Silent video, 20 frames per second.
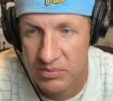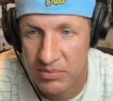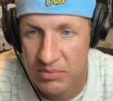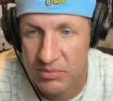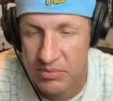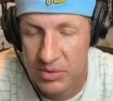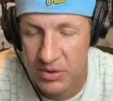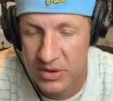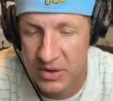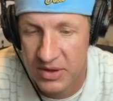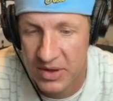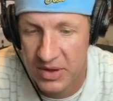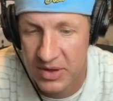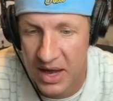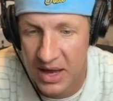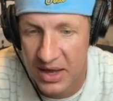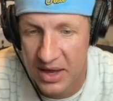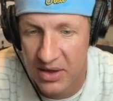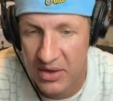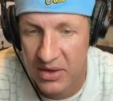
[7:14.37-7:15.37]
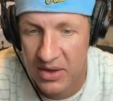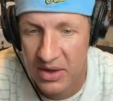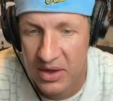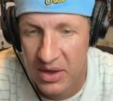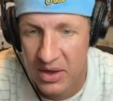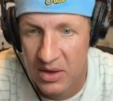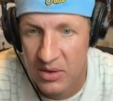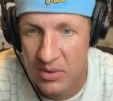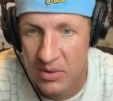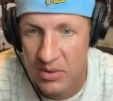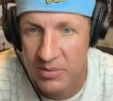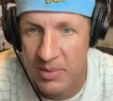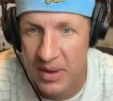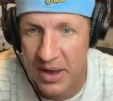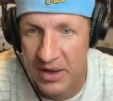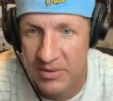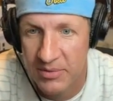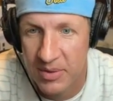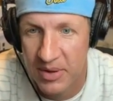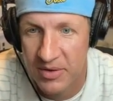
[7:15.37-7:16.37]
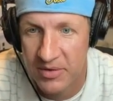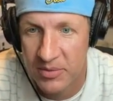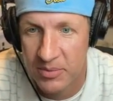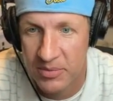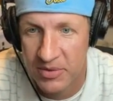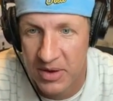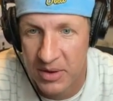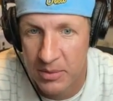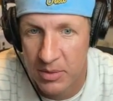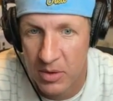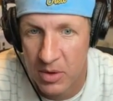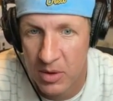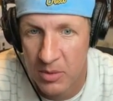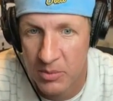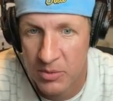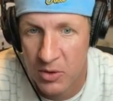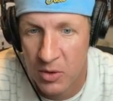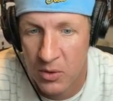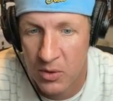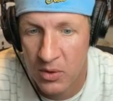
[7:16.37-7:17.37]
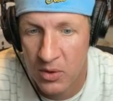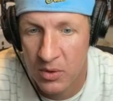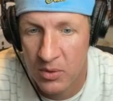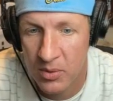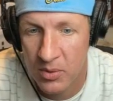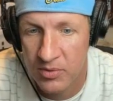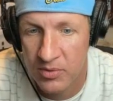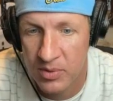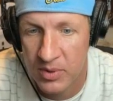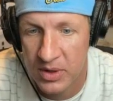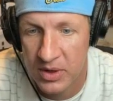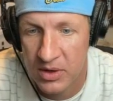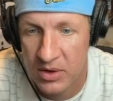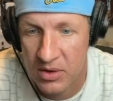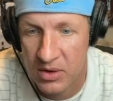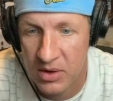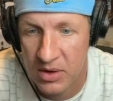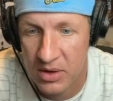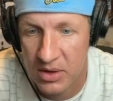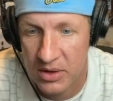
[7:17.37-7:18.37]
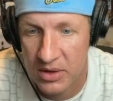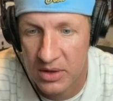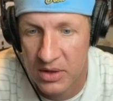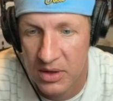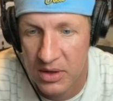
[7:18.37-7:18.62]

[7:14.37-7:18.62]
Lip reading: put to the IL with back spasms. Abraham Toro was recalled.